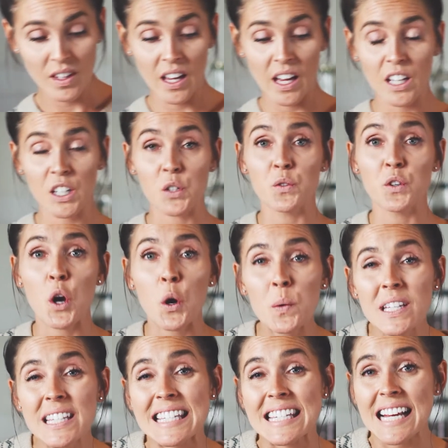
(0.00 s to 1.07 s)
And you know
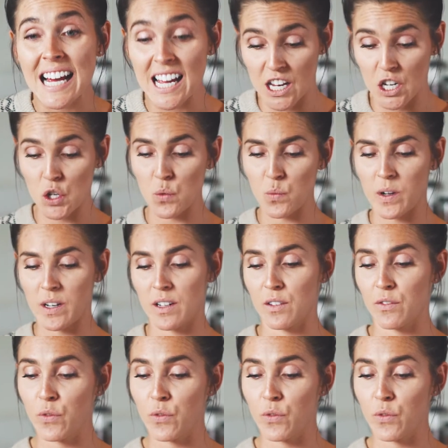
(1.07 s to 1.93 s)
it's done when it